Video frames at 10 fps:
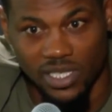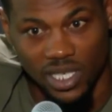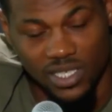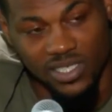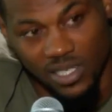he
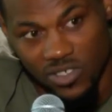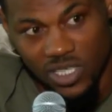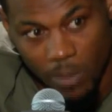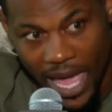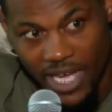can continue to
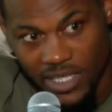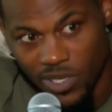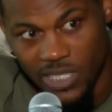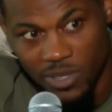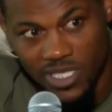smash the
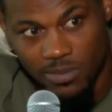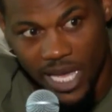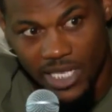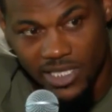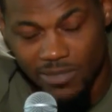way he's been
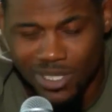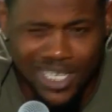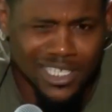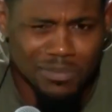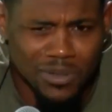smashing. But I
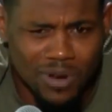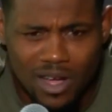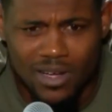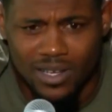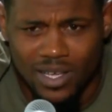could be
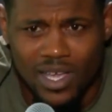wrong.